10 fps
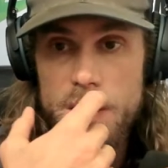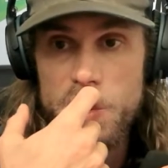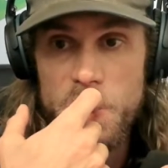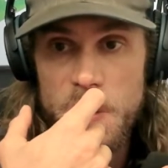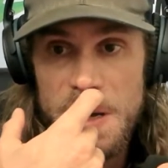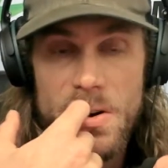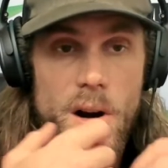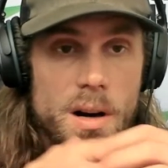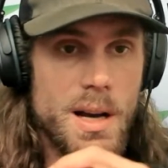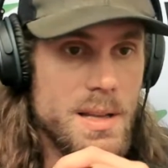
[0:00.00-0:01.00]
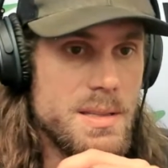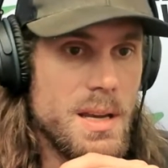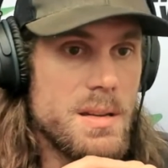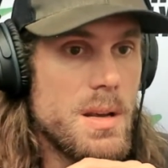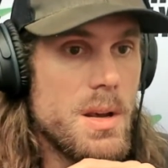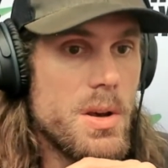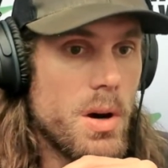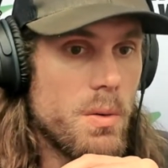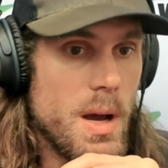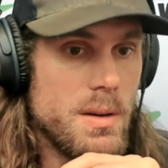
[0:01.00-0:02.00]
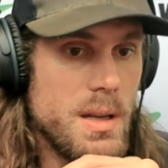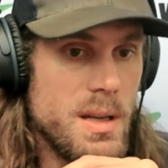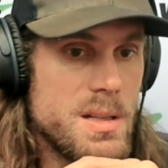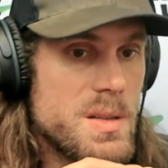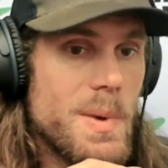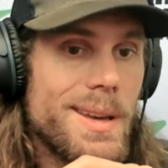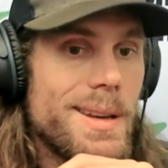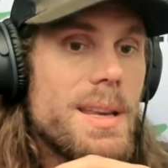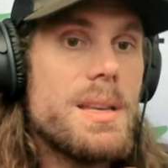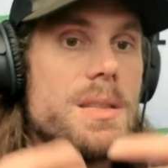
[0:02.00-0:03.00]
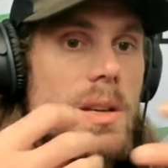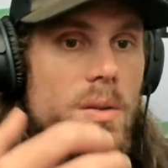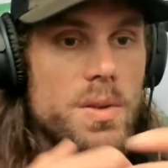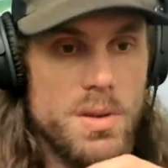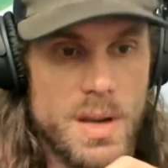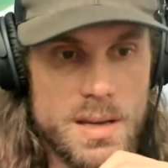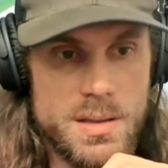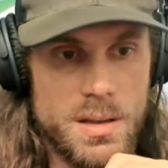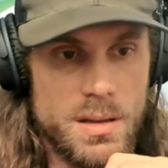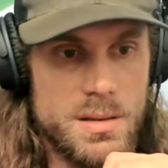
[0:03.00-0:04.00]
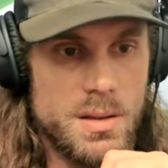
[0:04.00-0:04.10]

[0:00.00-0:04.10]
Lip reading: create our content around it and just make it easier for you guys to